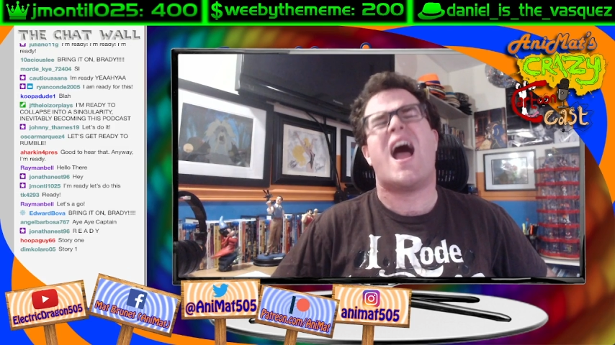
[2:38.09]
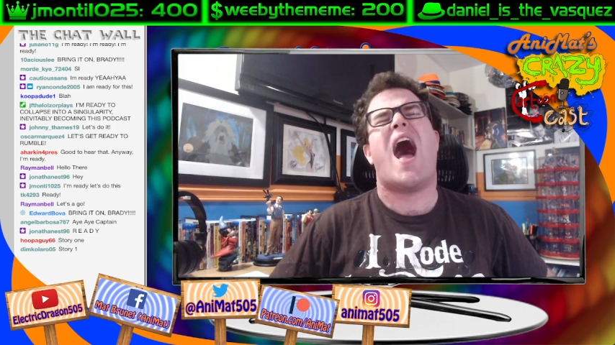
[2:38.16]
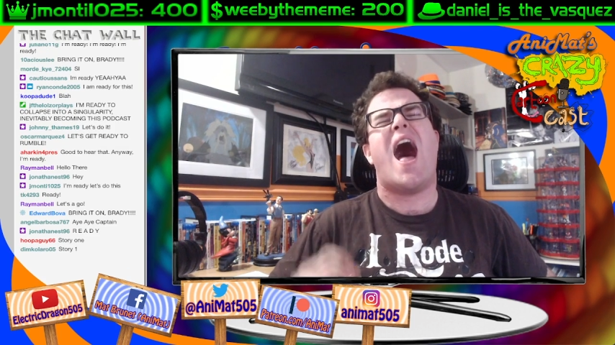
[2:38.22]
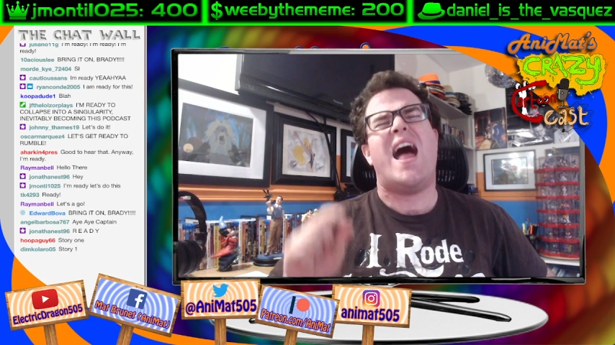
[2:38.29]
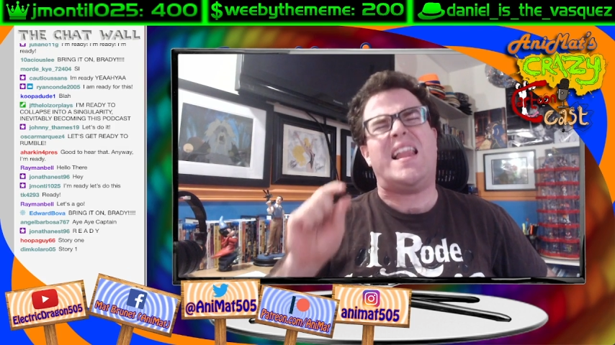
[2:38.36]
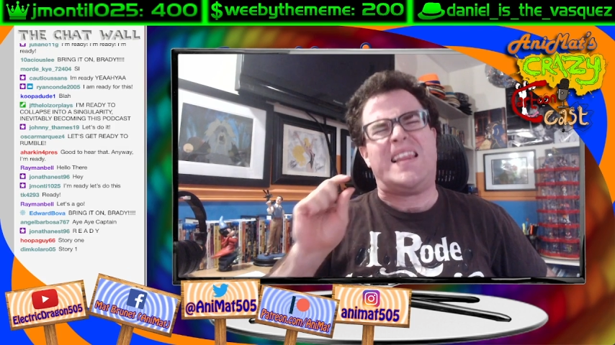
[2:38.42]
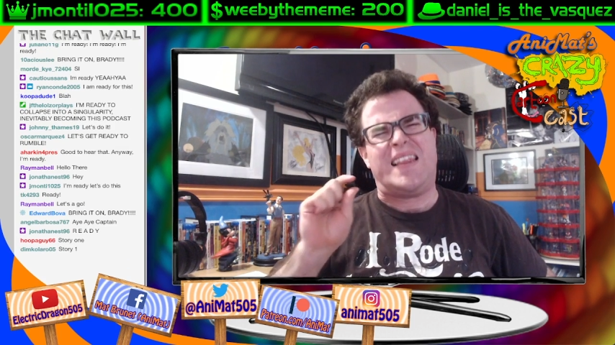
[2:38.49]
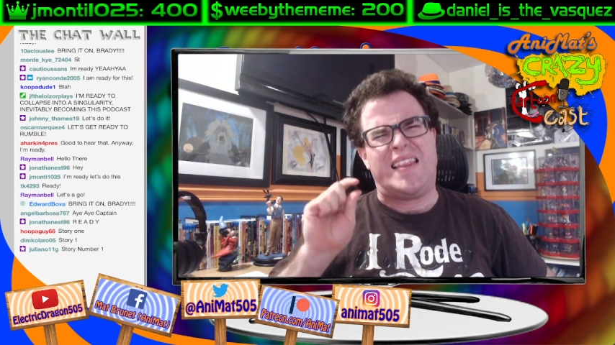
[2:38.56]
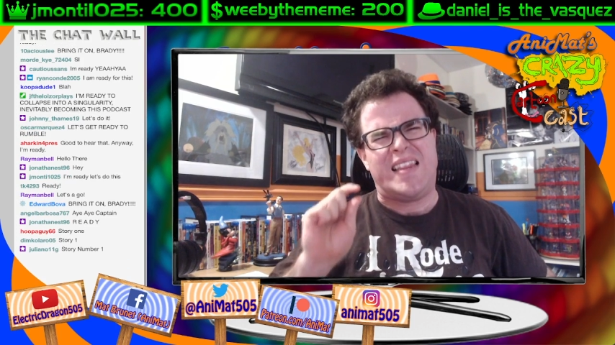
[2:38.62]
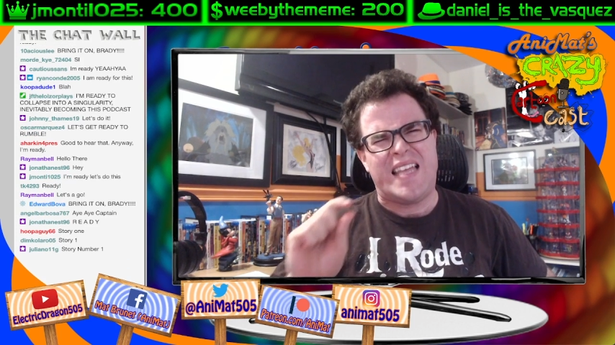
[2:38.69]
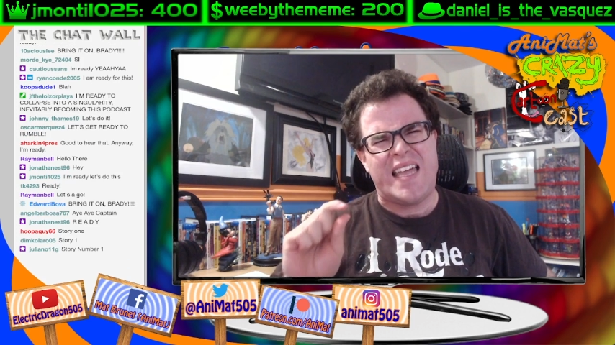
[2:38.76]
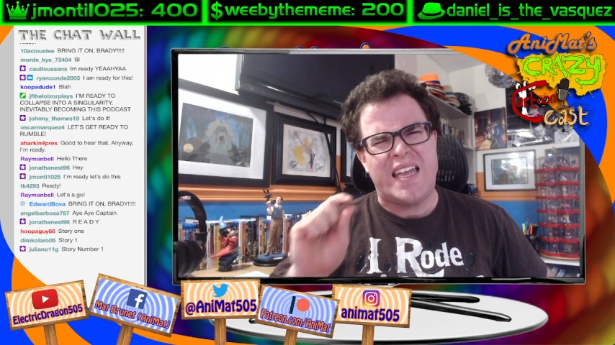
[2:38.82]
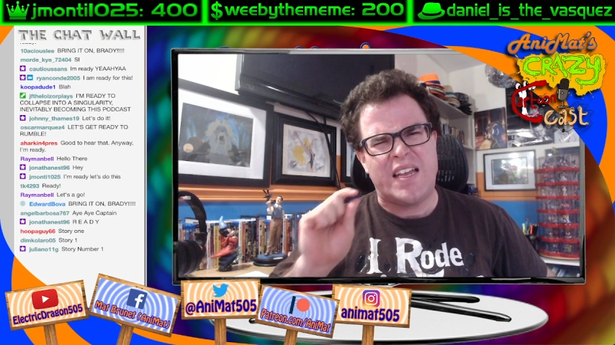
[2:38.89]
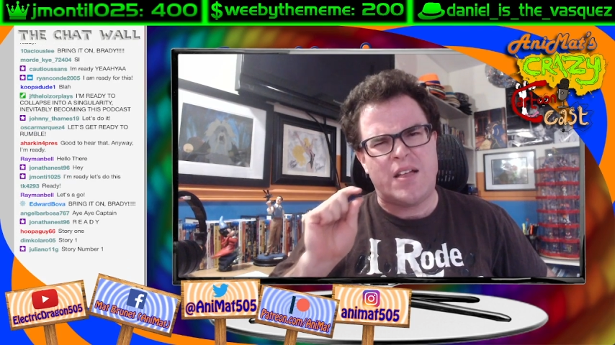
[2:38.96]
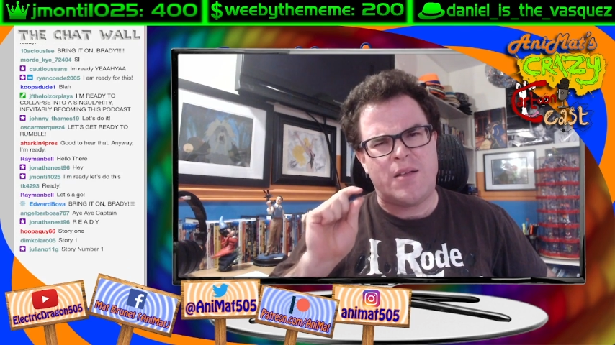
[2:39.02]
a
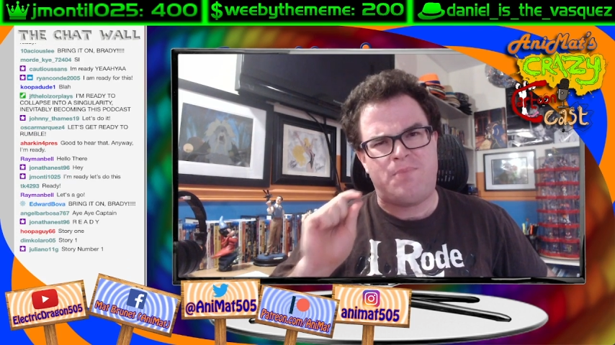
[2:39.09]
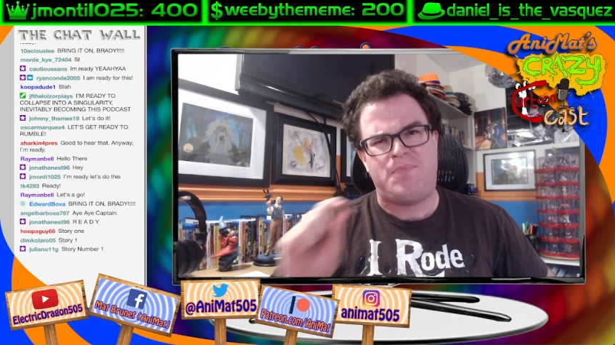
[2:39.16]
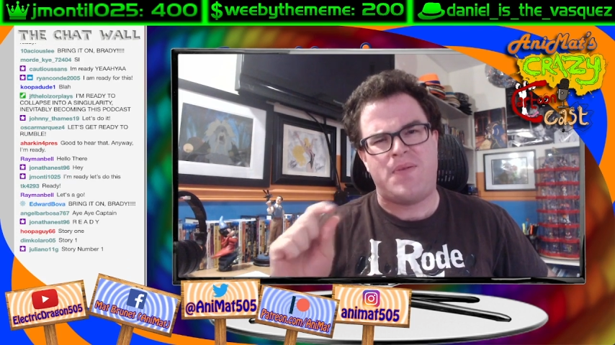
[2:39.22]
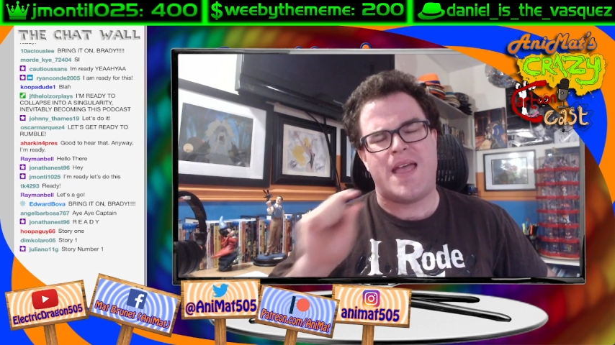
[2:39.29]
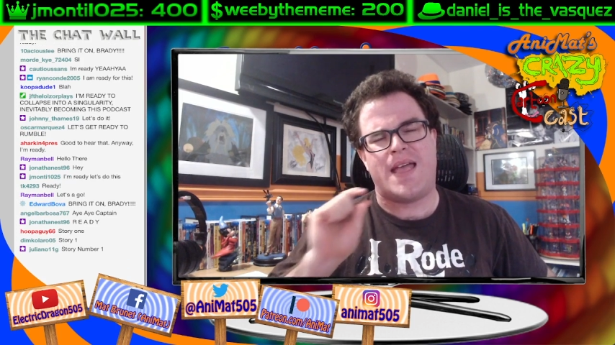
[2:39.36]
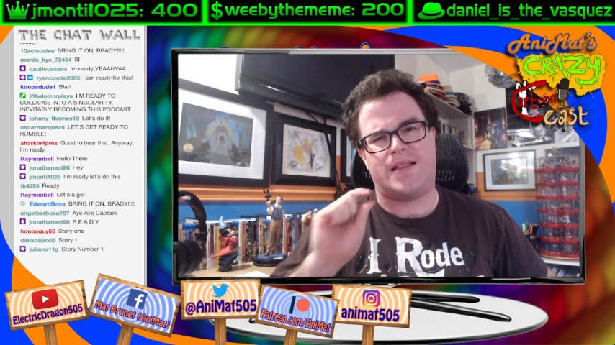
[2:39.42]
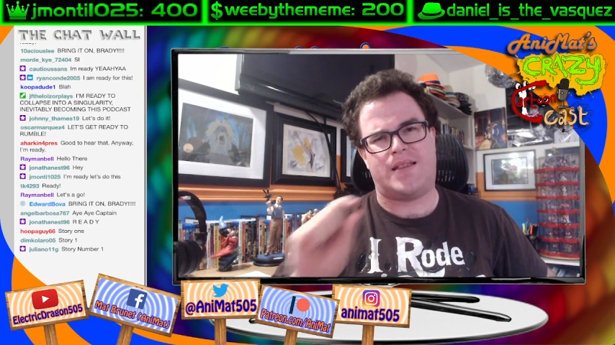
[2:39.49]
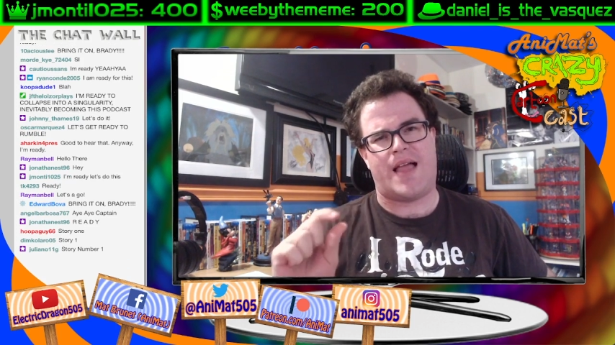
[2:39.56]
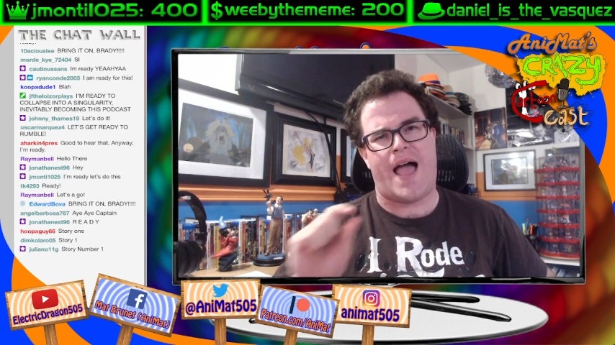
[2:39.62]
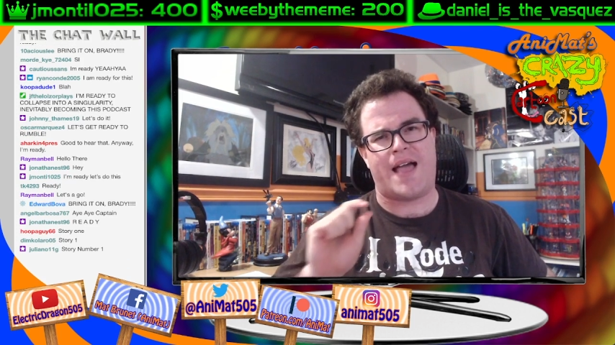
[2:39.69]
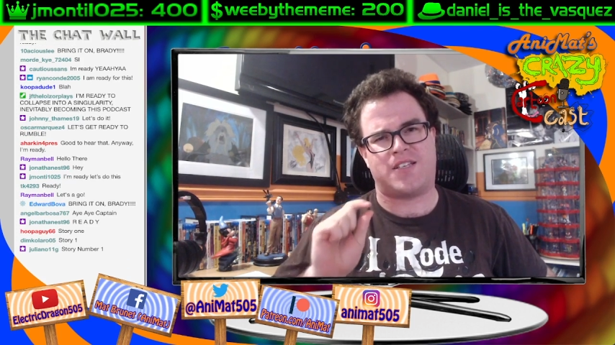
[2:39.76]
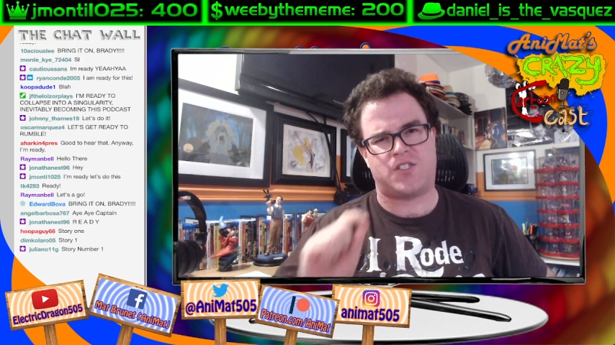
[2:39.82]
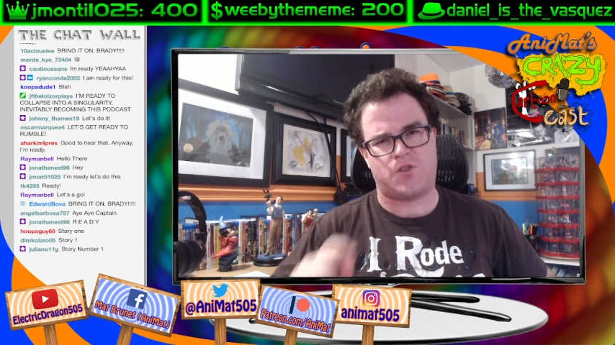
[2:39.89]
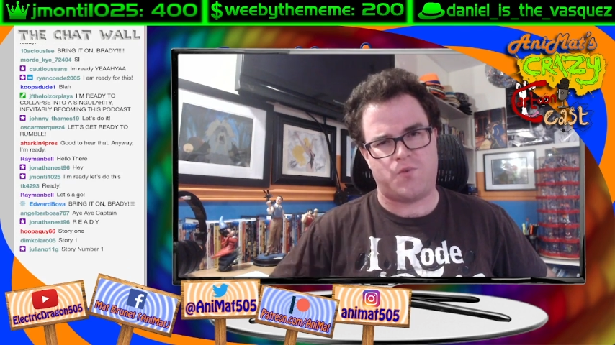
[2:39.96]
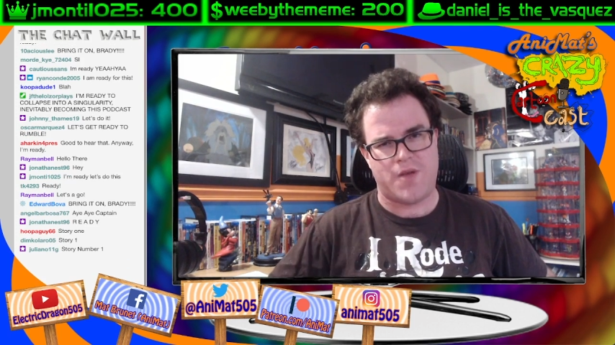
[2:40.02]
little bit
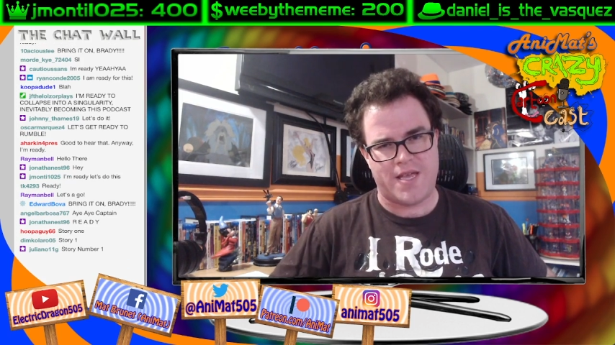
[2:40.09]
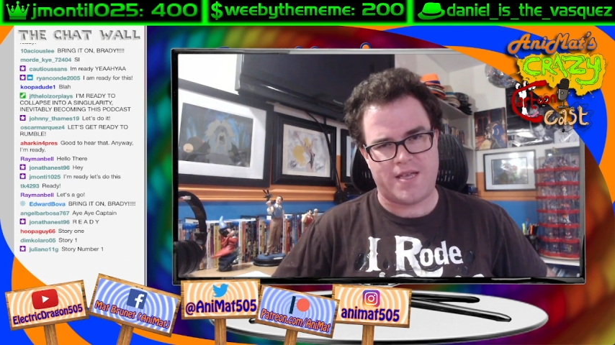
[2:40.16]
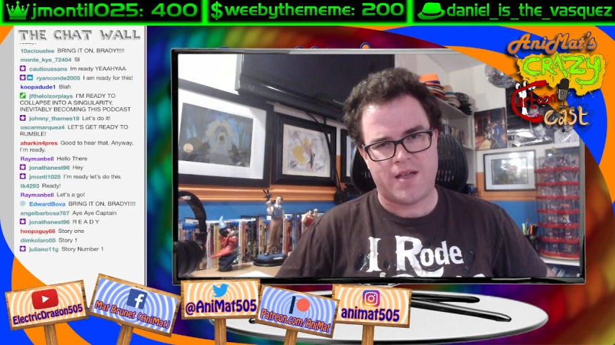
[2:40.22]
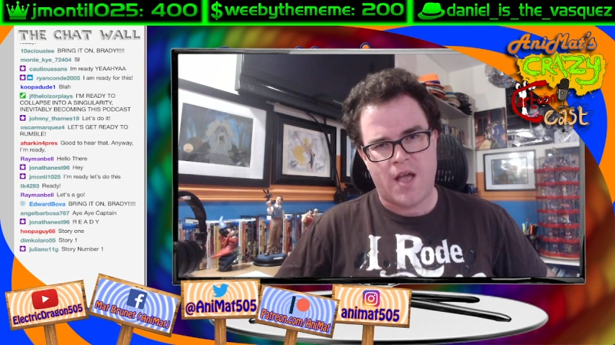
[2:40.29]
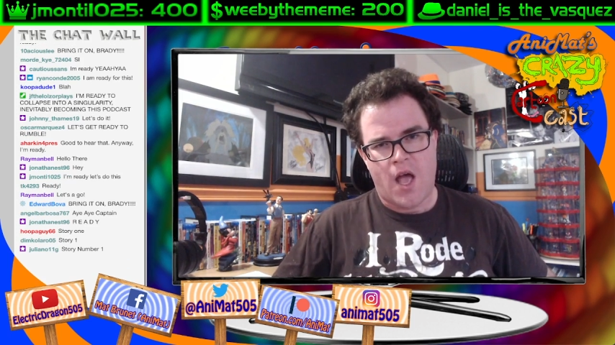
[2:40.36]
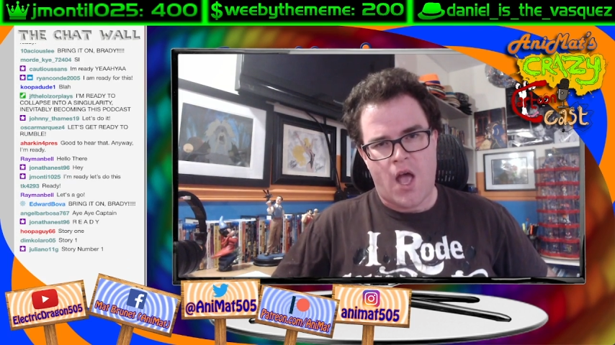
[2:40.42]
last week.